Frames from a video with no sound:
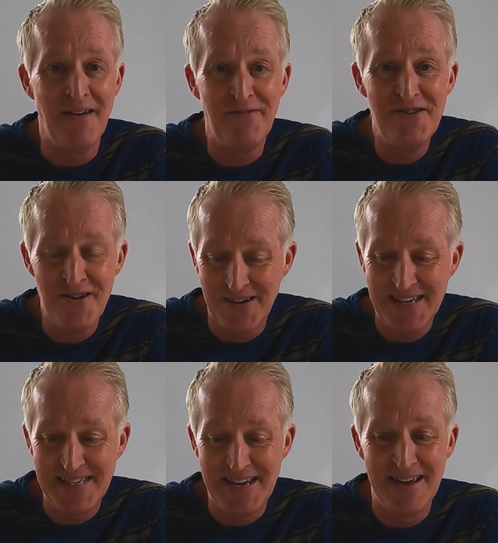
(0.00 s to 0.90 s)
I have no
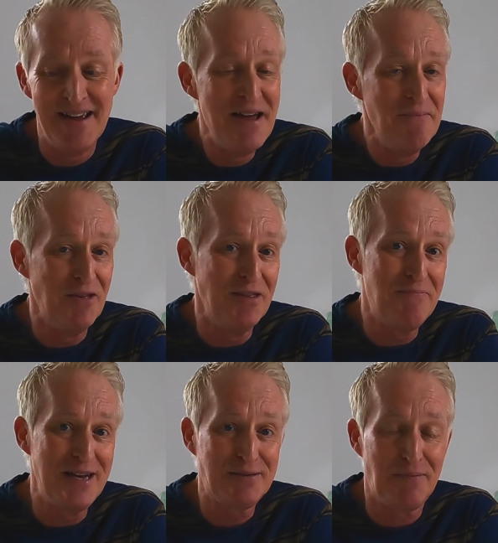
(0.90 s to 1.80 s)
idea, but the
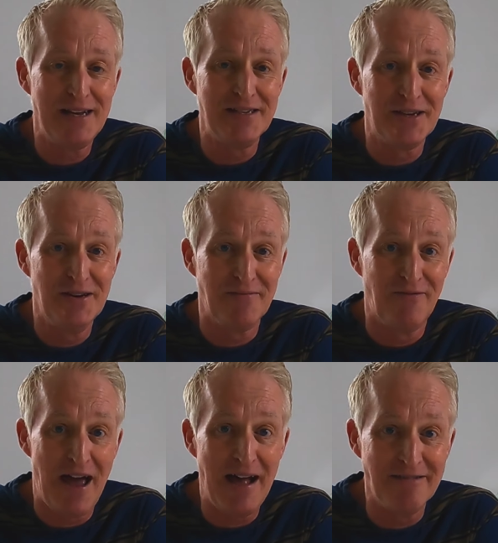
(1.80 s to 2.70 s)
best place to look
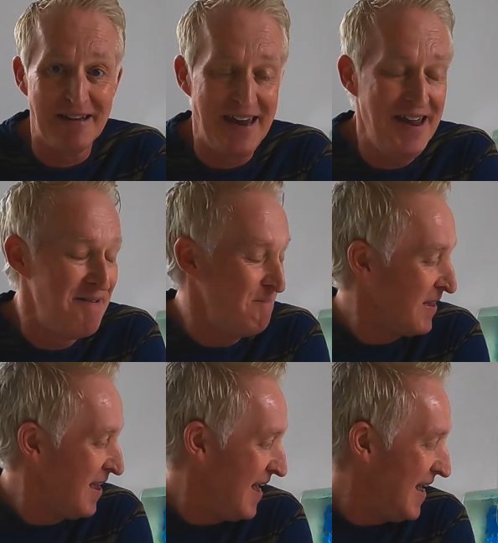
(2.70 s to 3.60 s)
for algae
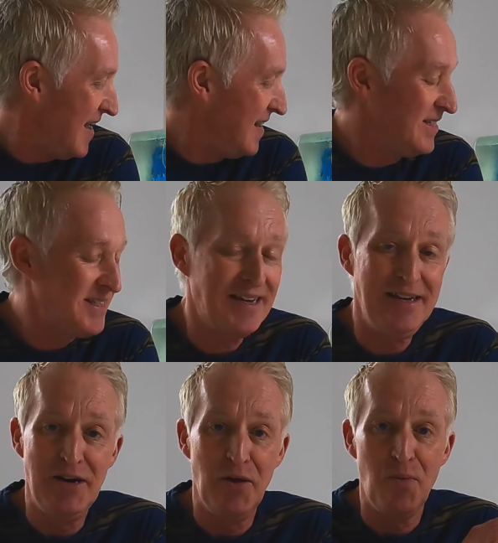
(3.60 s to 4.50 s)
is,
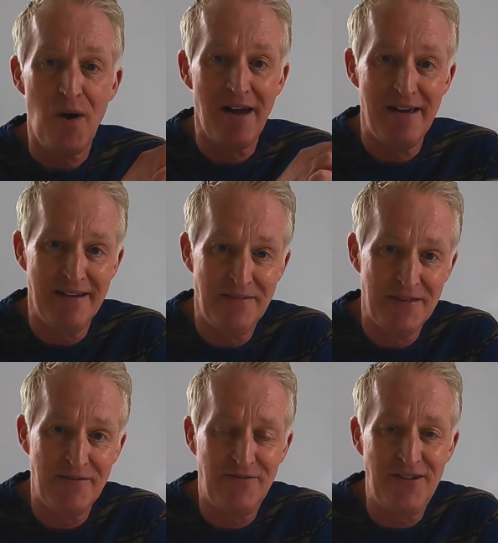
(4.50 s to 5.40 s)
you know the wire
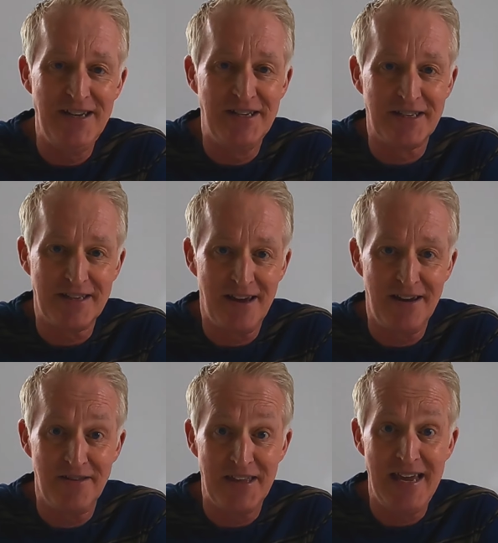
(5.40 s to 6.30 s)
that feeds
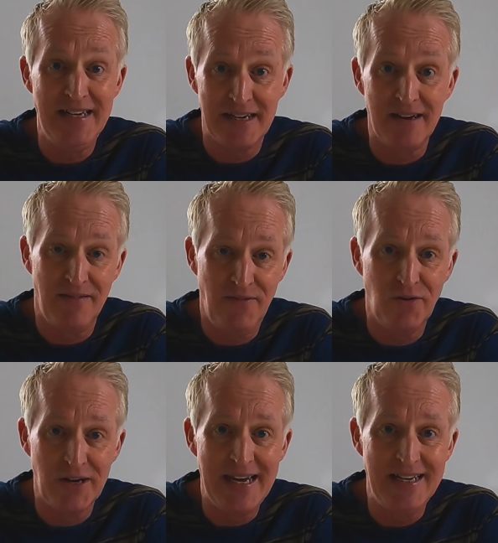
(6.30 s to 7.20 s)
uh, the heater, if you've
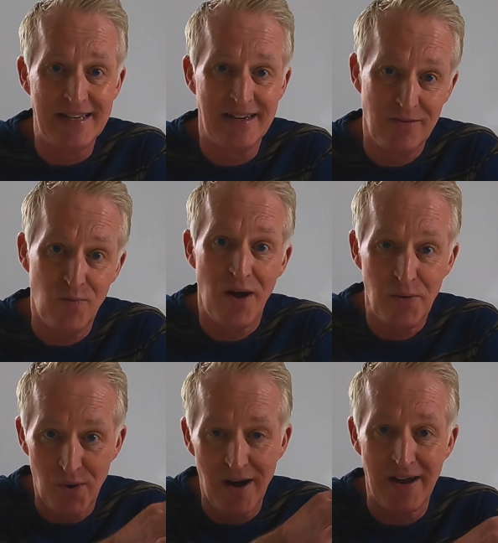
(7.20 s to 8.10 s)
got a heater, the
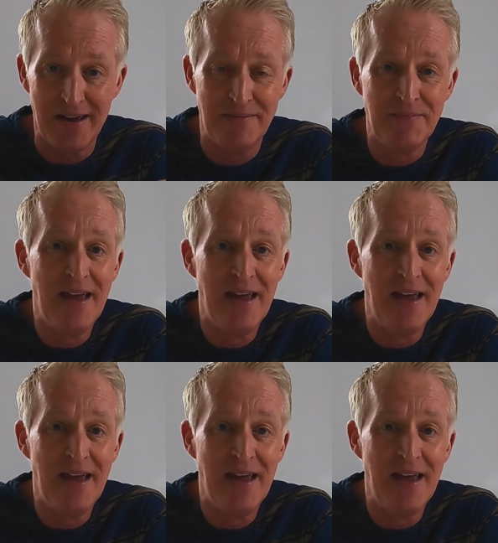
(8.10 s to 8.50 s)
white wire.